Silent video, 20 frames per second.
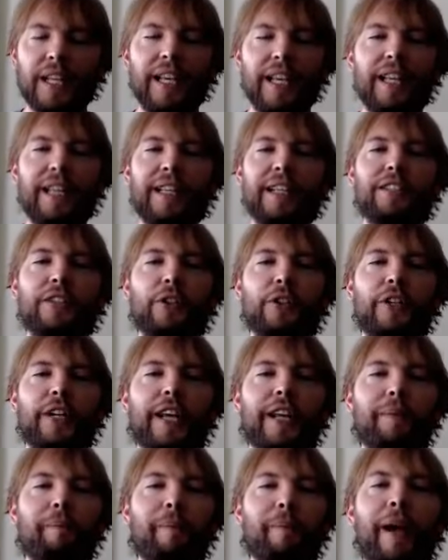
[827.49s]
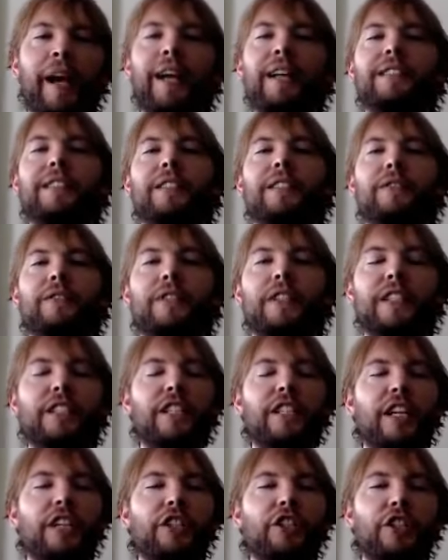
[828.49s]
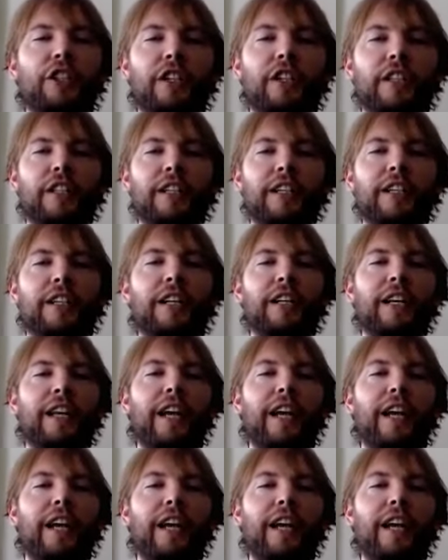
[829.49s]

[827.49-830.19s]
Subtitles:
and this created massive congestion on the